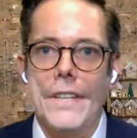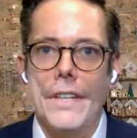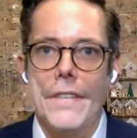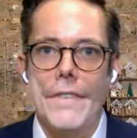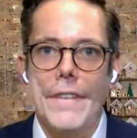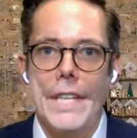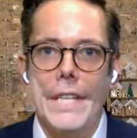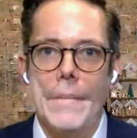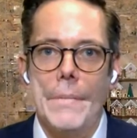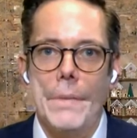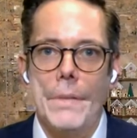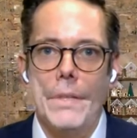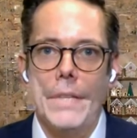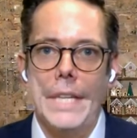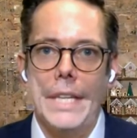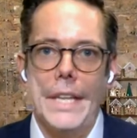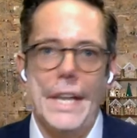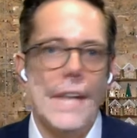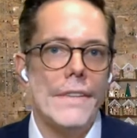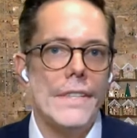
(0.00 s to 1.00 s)
stock available,
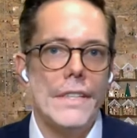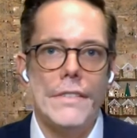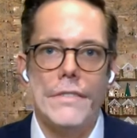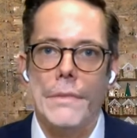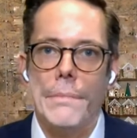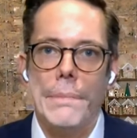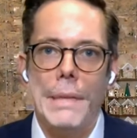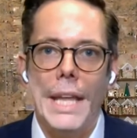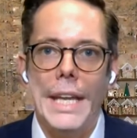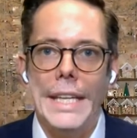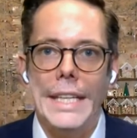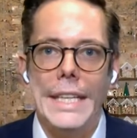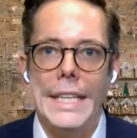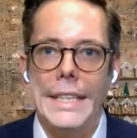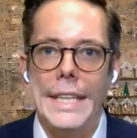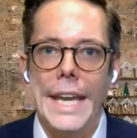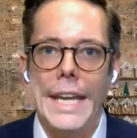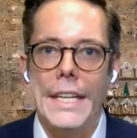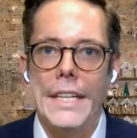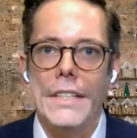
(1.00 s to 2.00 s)
like housing supply in
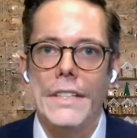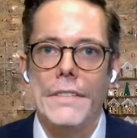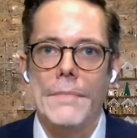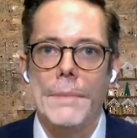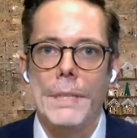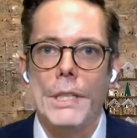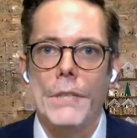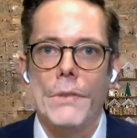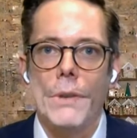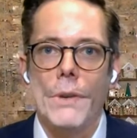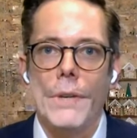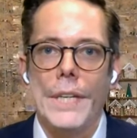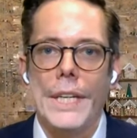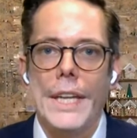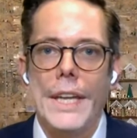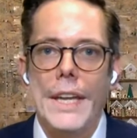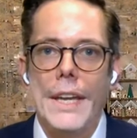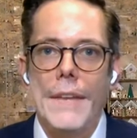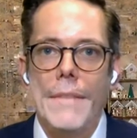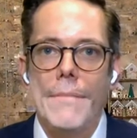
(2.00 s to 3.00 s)
Canada has been
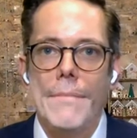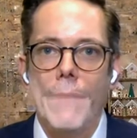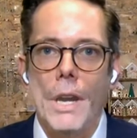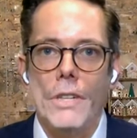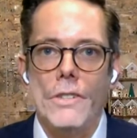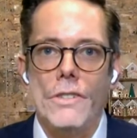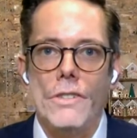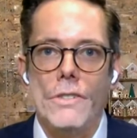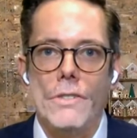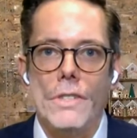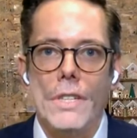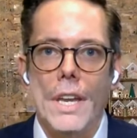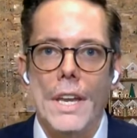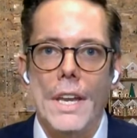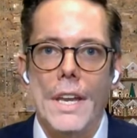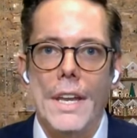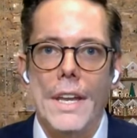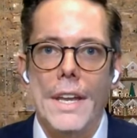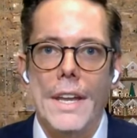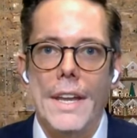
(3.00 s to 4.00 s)
growing much
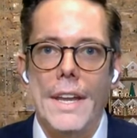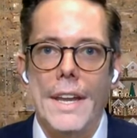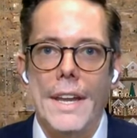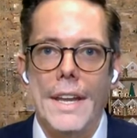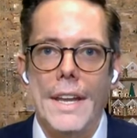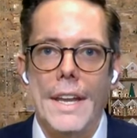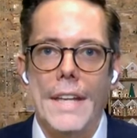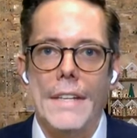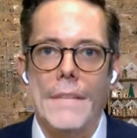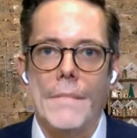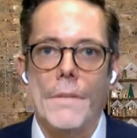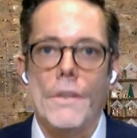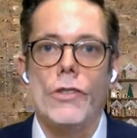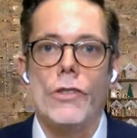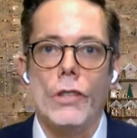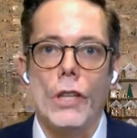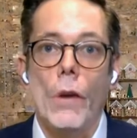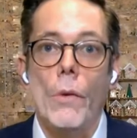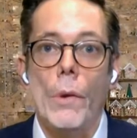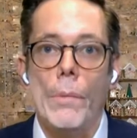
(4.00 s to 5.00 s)
at a much
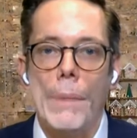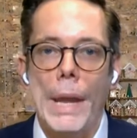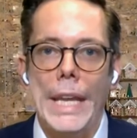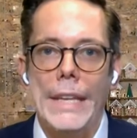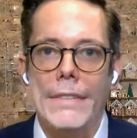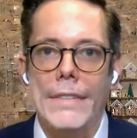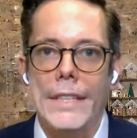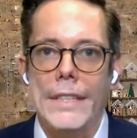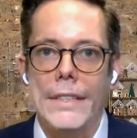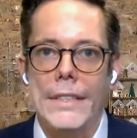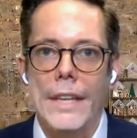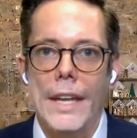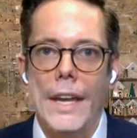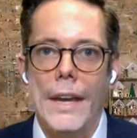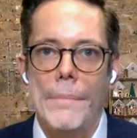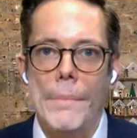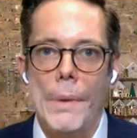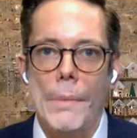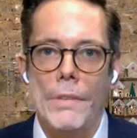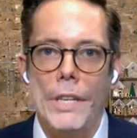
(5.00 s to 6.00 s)
slower pace than
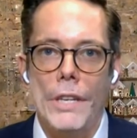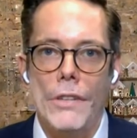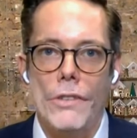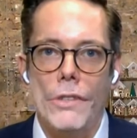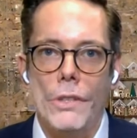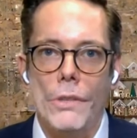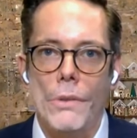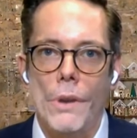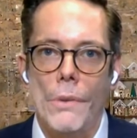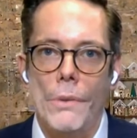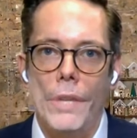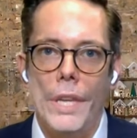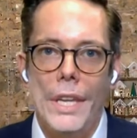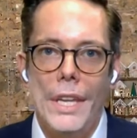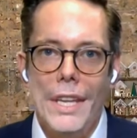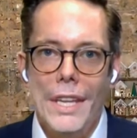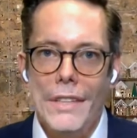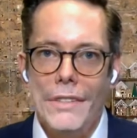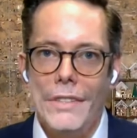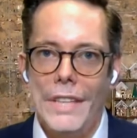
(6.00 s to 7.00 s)
population growth.
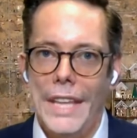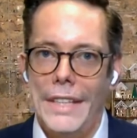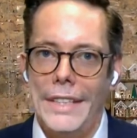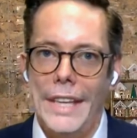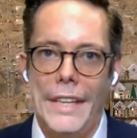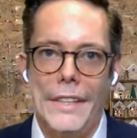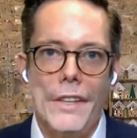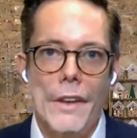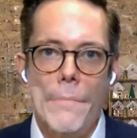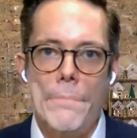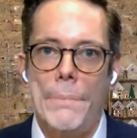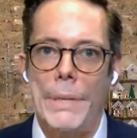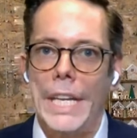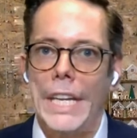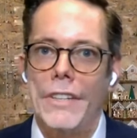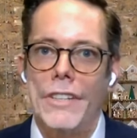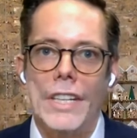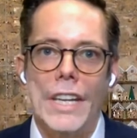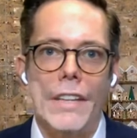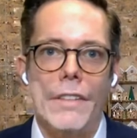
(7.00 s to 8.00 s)
So yeah, that
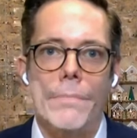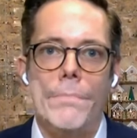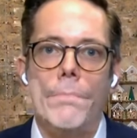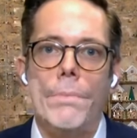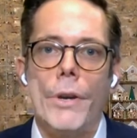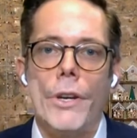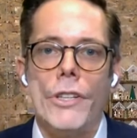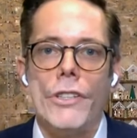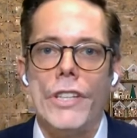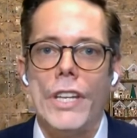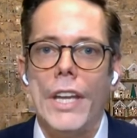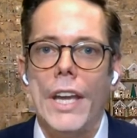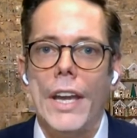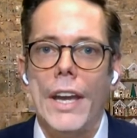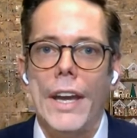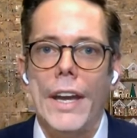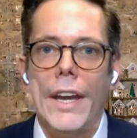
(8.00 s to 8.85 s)
competition has pushed